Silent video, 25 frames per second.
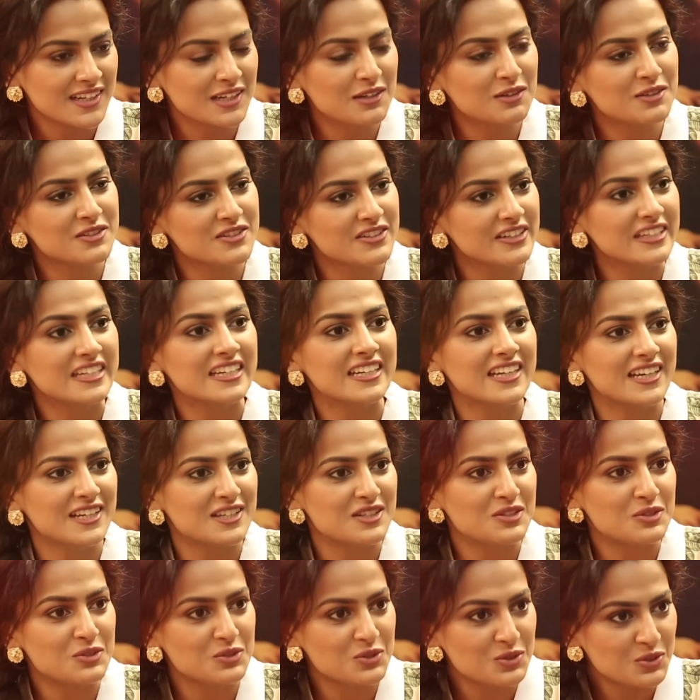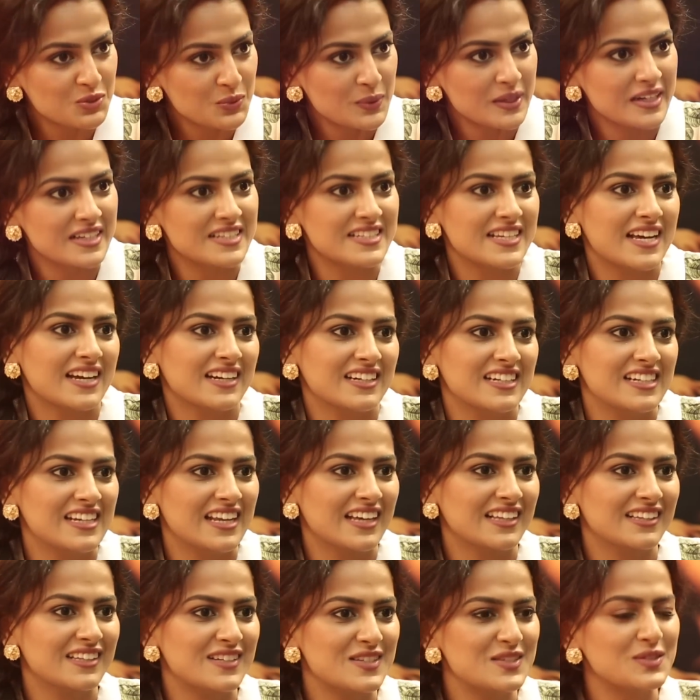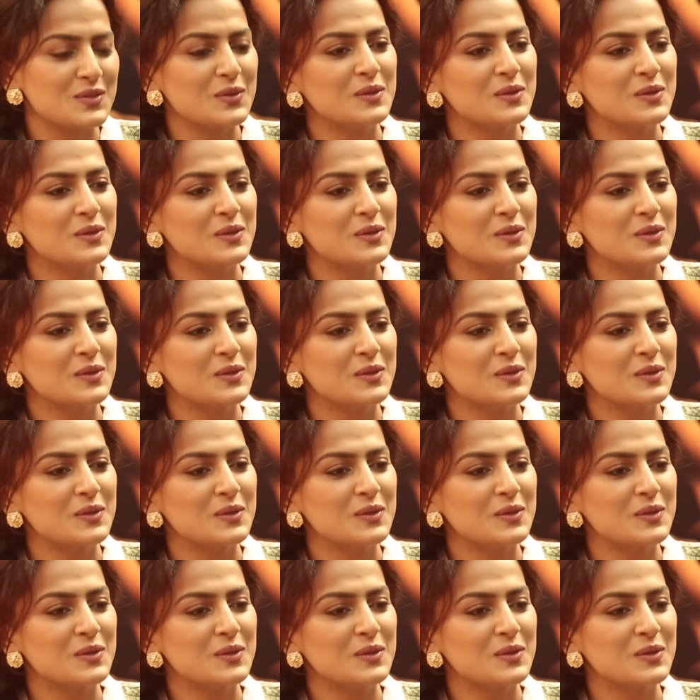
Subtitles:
It looks really nice. You should do it exactly like this.